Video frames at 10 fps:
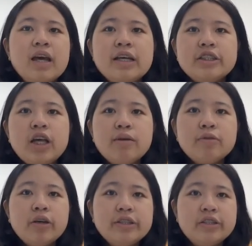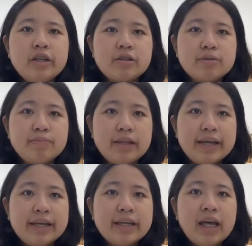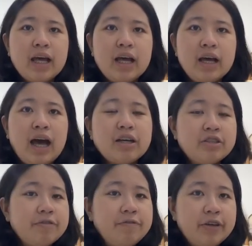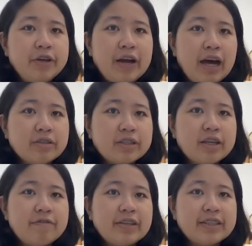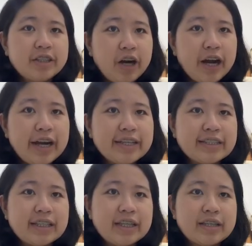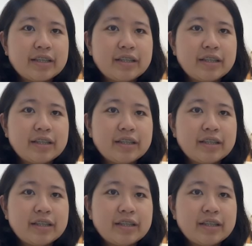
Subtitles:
So I'm going to explain how to figure out if a star is like